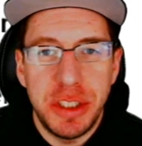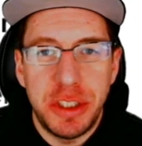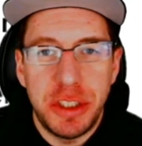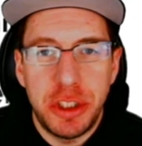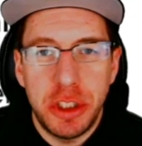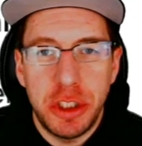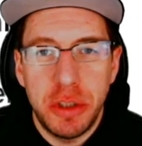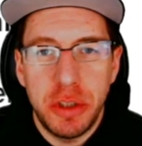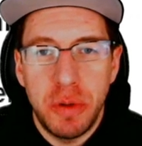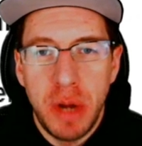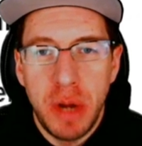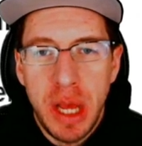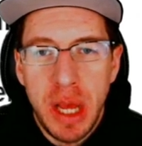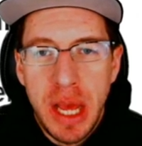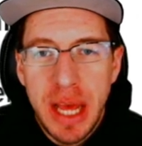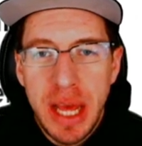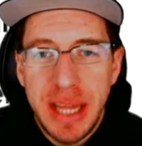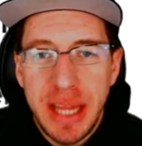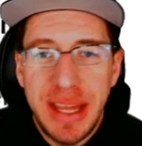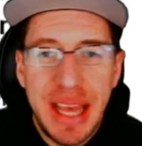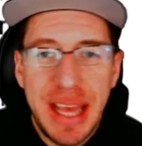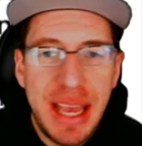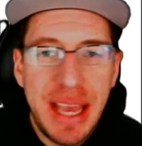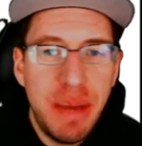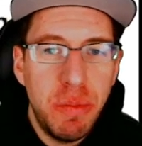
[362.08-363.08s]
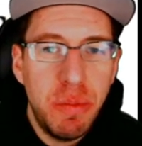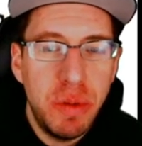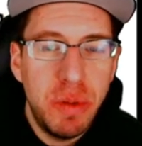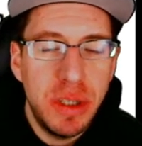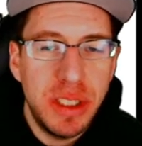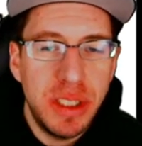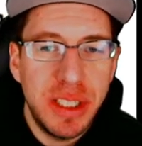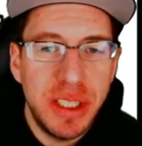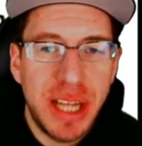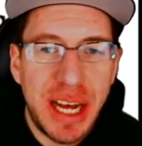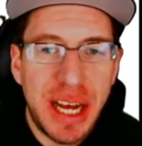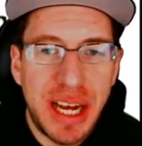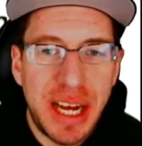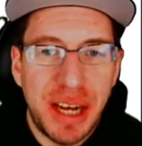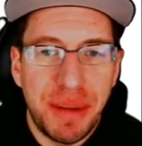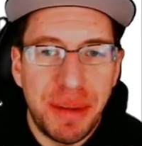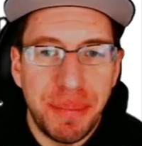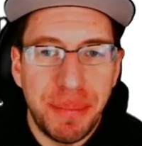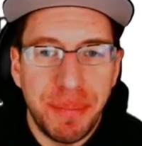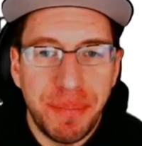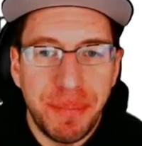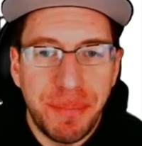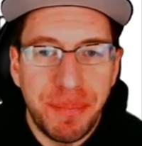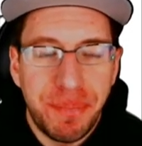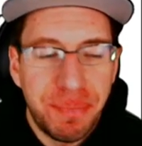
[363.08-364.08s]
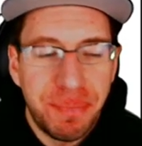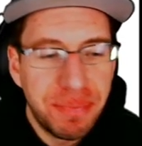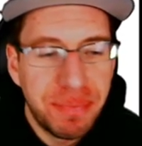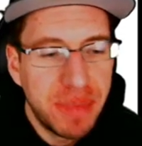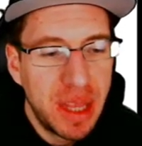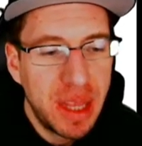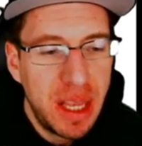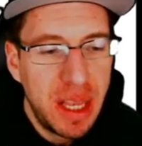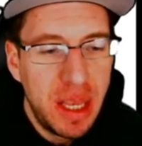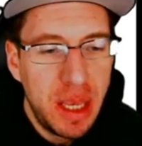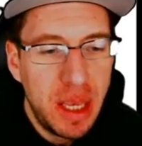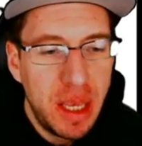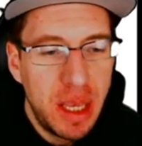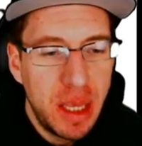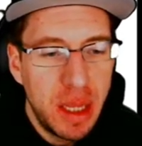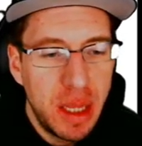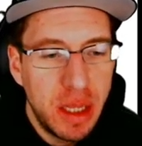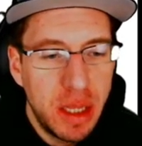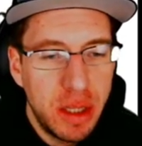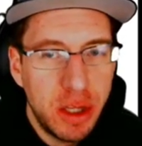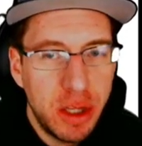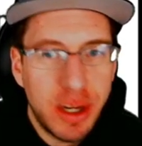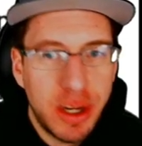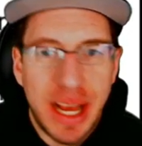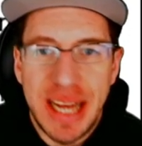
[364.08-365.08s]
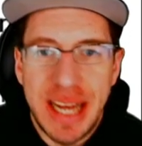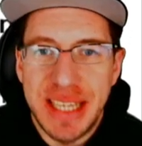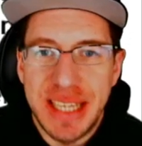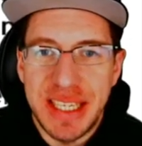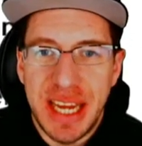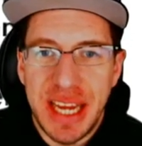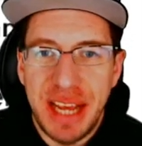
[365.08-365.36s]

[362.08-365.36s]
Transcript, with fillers: true. They will, look guys,